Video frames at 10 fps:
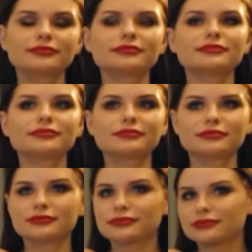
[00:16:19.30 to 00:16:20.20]

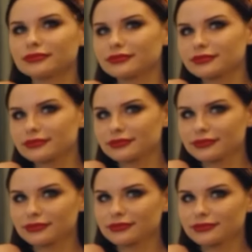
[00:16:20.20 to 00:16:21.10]

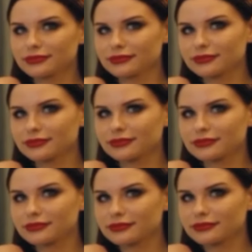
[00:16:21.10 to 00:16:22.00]

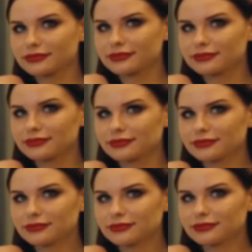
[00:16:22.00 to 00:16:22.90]

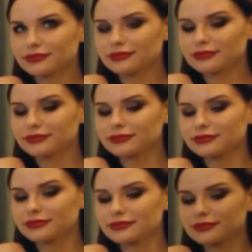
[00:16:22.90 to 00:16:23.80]
(not speaking)